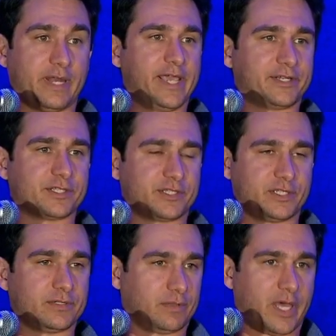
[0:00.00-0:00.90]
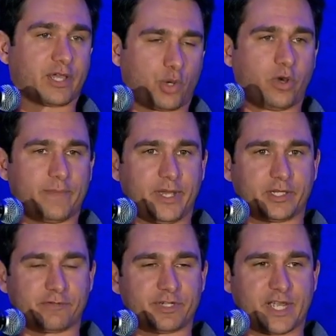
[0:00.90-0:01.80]
agency like Coinbound,
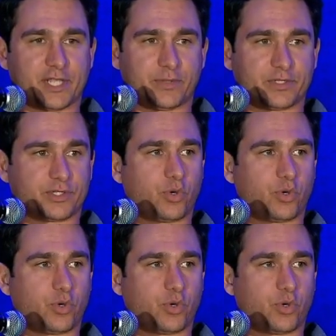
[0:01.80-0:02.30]
just reach out to us.